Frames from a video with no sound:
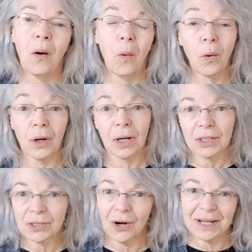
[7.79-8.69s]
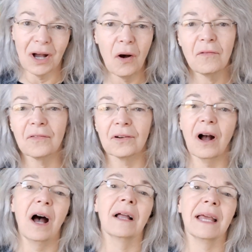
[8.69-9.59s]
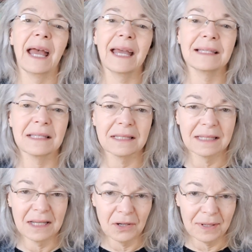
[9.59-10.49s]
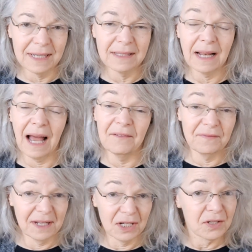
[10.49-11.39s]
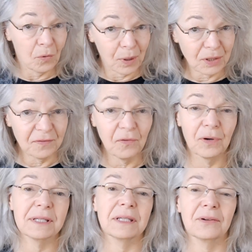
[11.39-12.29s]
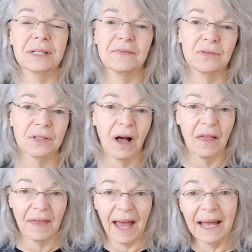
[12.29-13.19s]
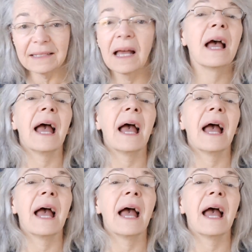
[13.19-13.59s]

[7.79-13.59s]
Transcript: over on a series that I finished, the Winter Forest series, if you saw that.